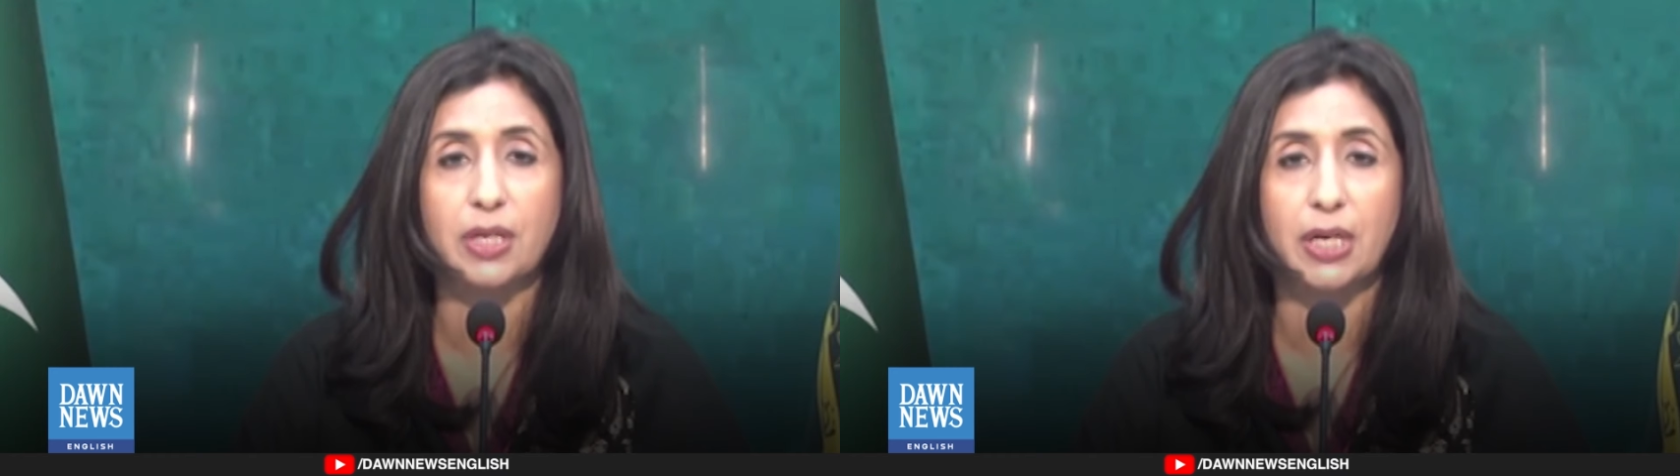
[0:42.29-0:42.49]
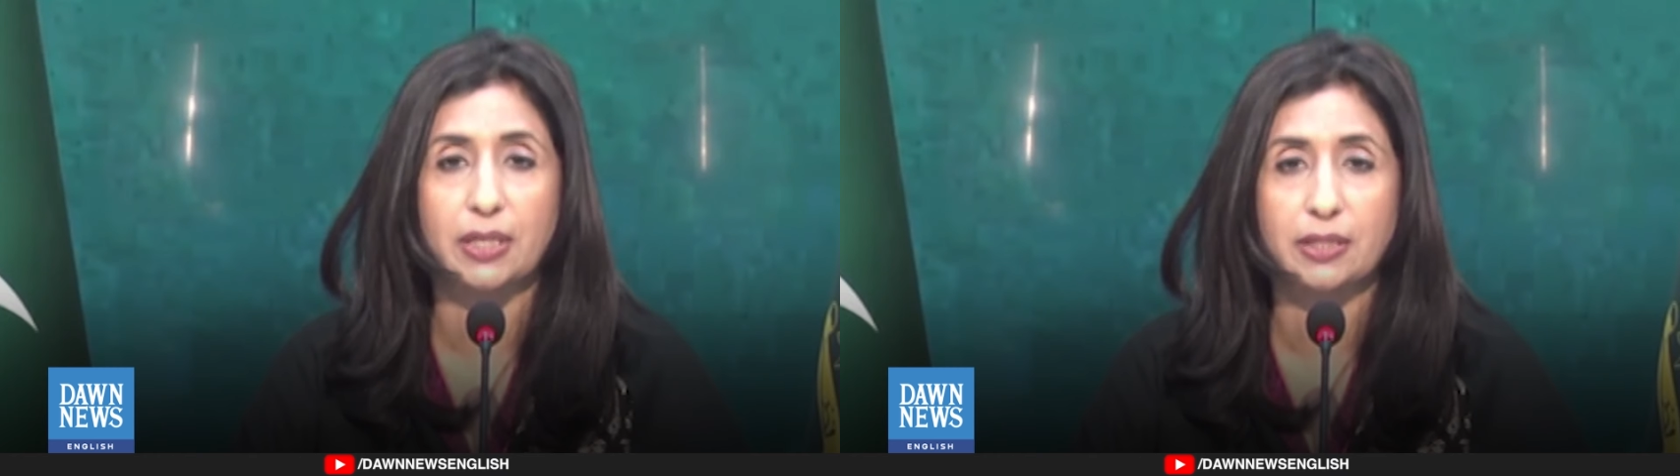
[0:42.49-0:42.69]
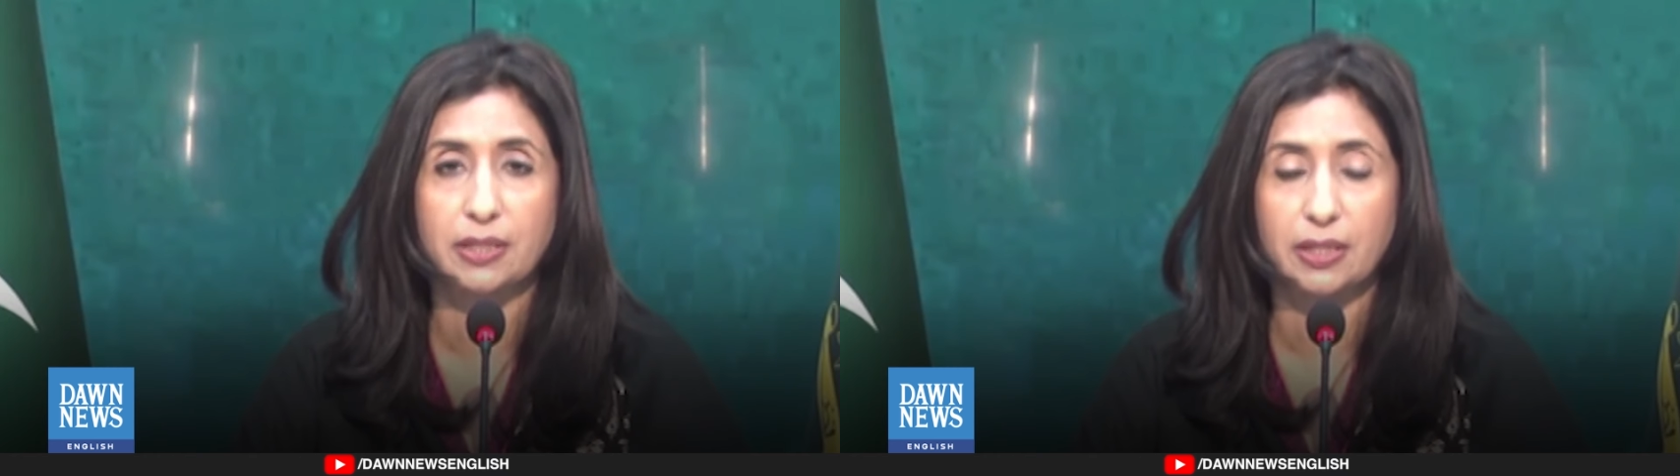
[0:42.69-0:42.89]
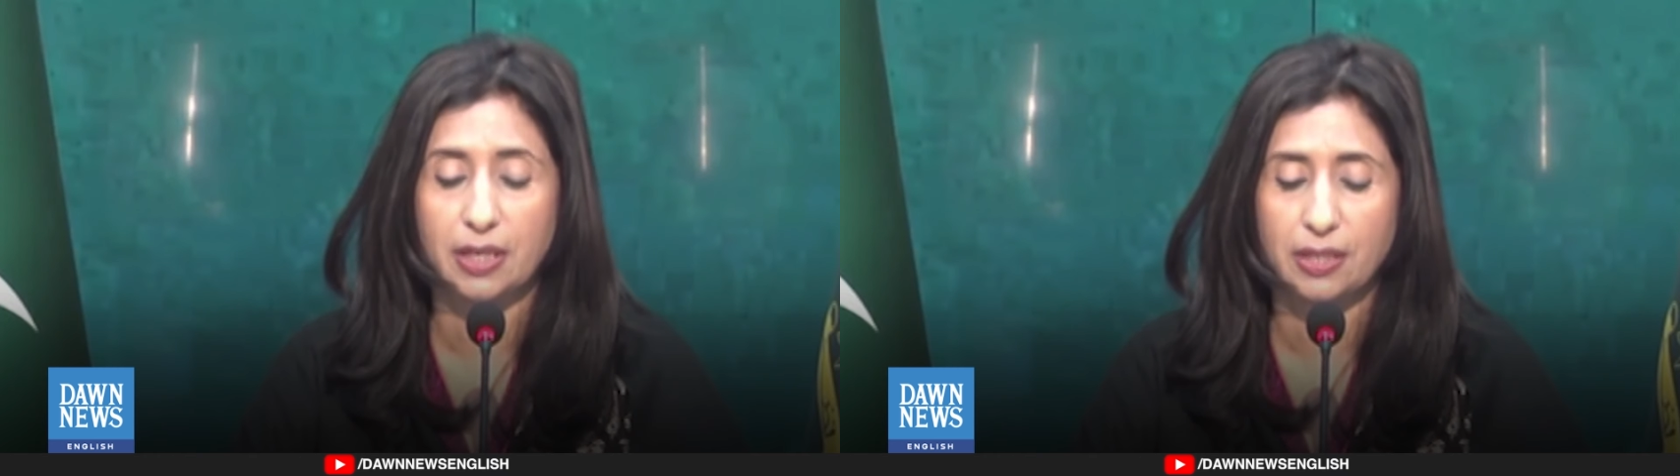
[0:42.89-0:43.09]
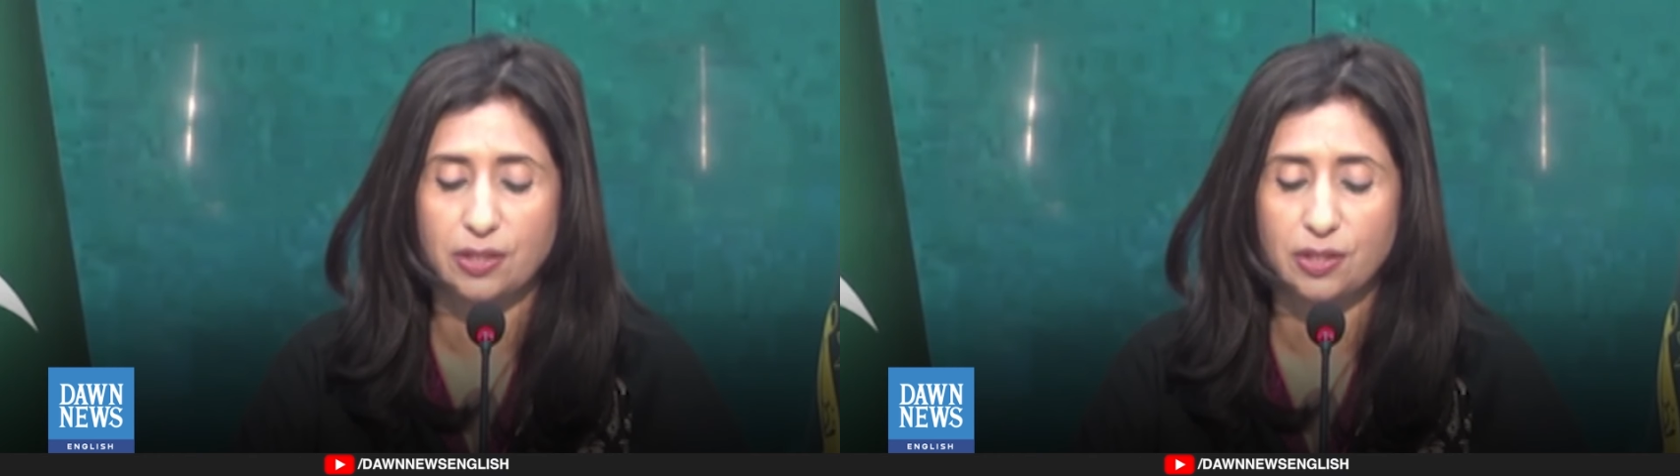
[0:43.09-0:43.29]
targeted
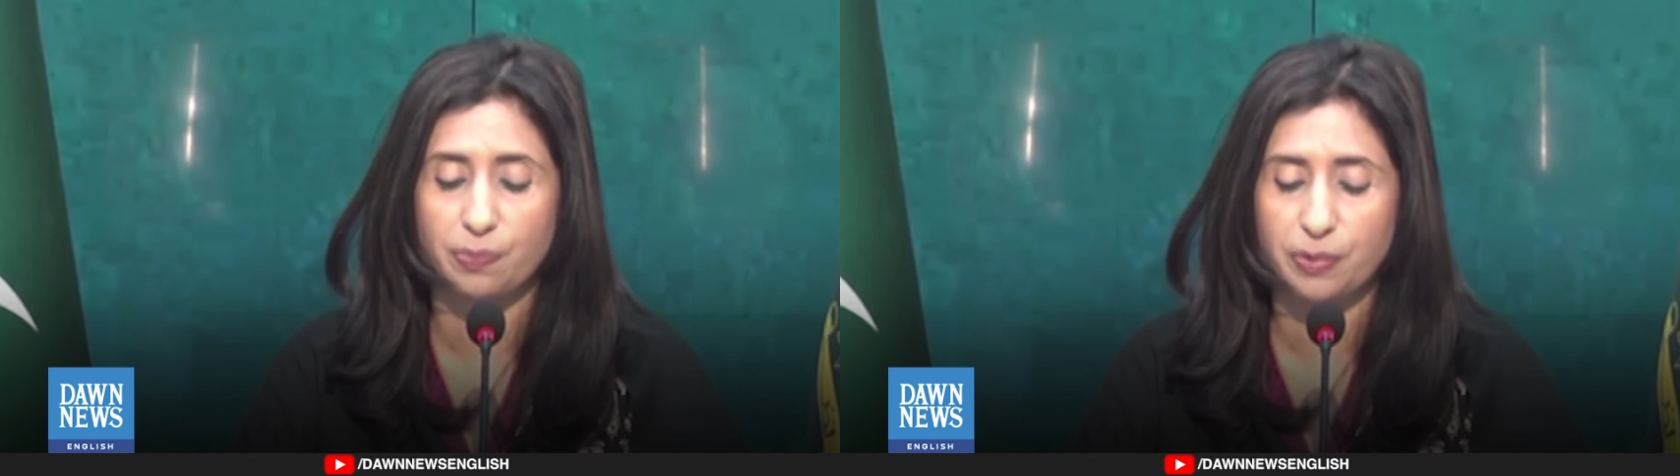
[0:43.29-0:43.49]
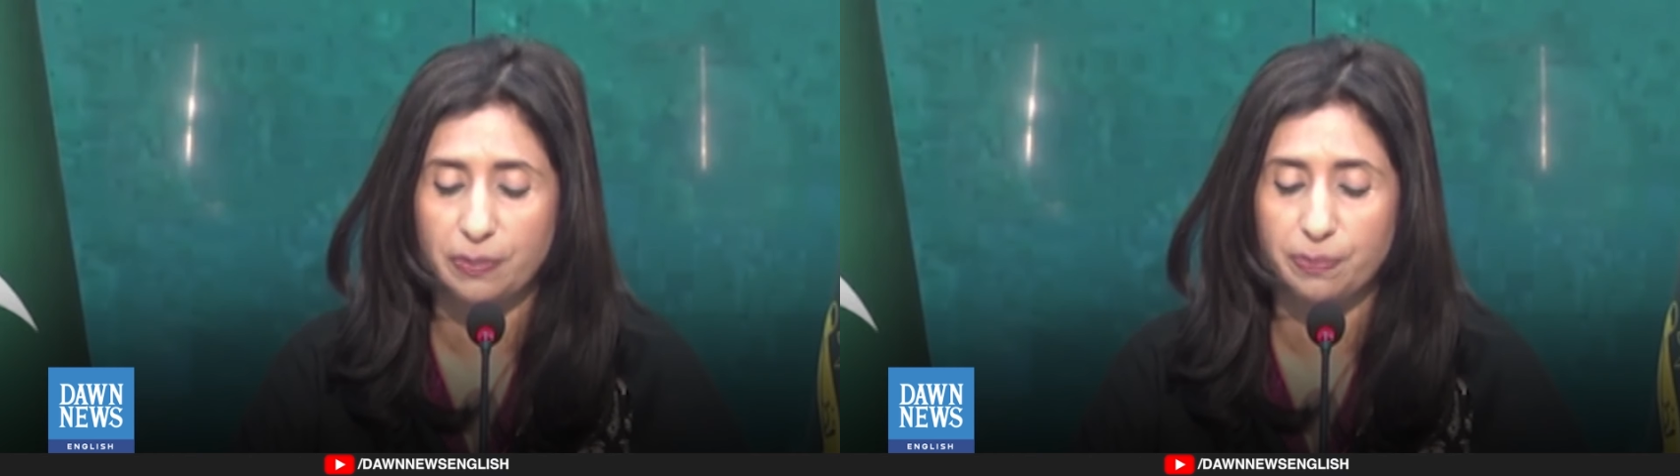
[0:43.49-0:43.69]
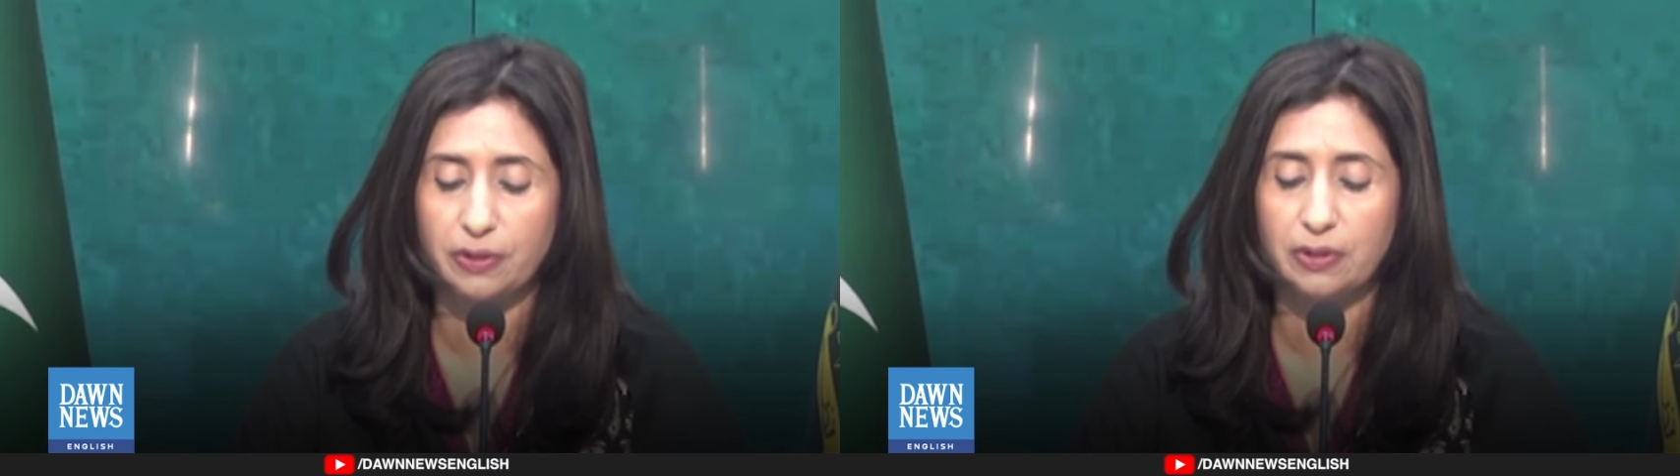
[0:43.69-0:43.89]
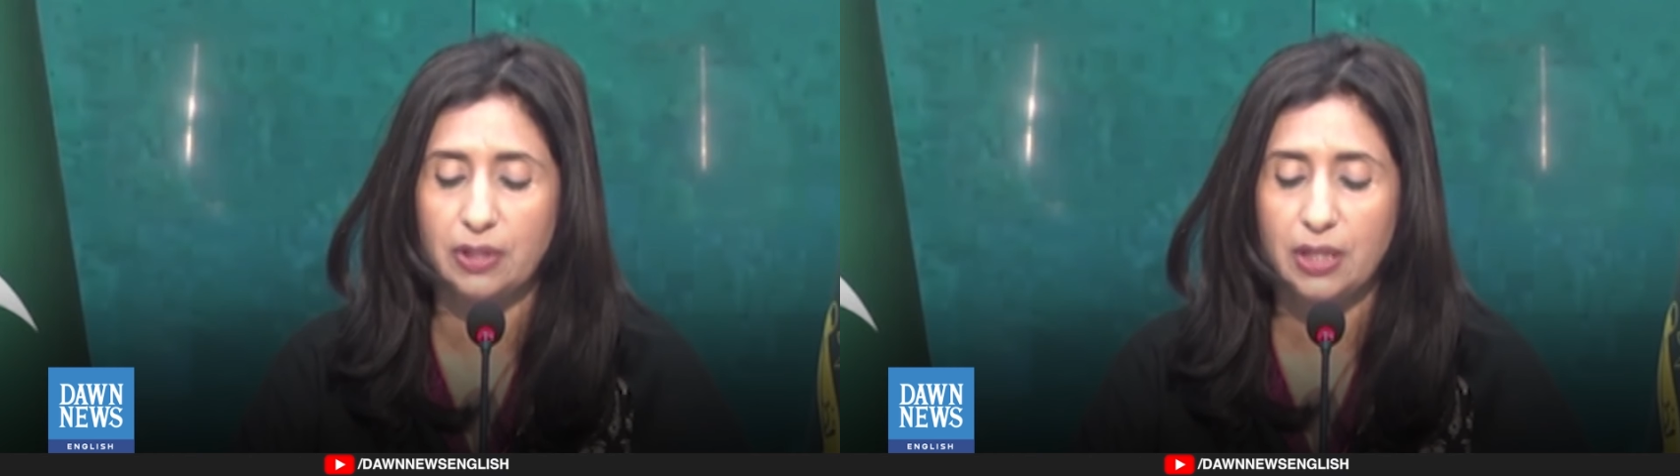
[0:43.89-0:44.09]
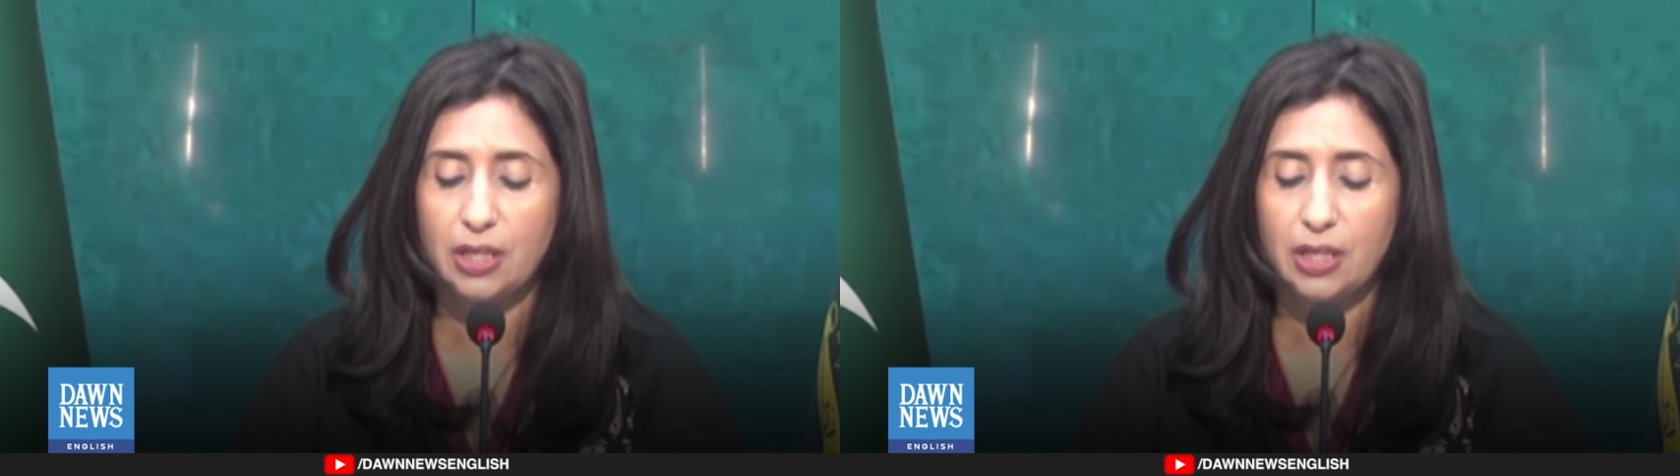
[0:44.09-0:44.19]
against the people,